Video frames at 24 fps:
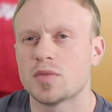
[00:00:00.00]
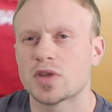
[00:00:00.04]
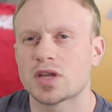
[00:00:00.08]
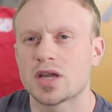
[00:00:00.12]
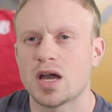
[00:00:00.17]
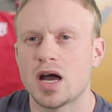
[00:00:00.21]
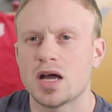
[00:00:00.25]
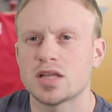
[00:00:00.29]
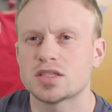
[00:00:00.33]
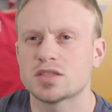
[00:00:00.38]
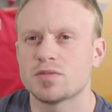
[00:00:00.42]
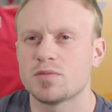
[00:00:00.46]
the
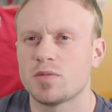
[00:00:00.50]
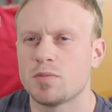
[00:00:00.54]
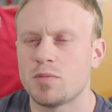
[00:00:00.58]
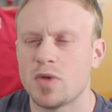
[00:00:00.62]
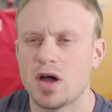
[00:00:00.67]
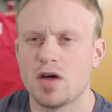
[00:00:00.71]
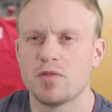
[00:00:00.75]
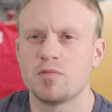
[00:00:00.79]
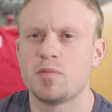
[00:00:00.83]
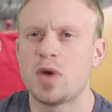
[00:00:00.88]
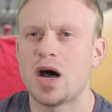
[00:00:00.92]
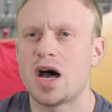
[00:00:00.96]
concept
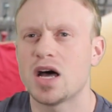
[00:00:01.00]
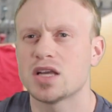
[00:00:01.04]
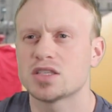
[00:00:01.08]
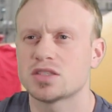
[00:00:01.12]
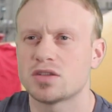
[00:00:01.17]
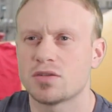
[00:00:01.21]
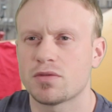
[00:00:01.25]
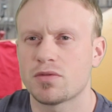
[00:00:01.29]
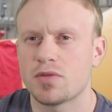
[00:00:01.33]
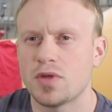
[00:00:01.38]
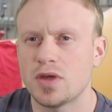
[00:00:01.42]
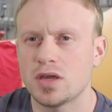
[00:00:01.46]
of
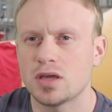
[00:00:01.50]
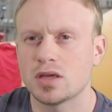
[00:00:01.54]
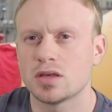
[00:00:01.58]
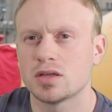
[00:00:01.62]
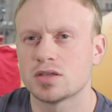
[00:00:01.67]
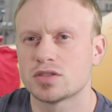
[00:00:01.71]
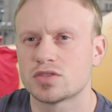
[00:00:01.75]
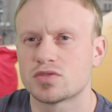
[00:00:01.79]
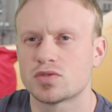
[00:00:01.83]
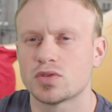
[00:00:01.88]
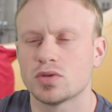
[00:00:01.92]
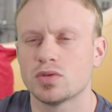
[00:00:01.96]
positive thinking
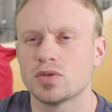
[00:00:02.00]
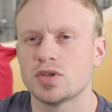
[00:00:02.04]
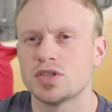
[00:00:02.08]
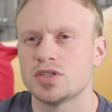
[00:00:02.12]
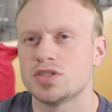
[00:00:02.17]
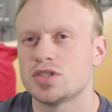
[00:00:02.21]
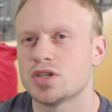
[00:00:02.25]
is really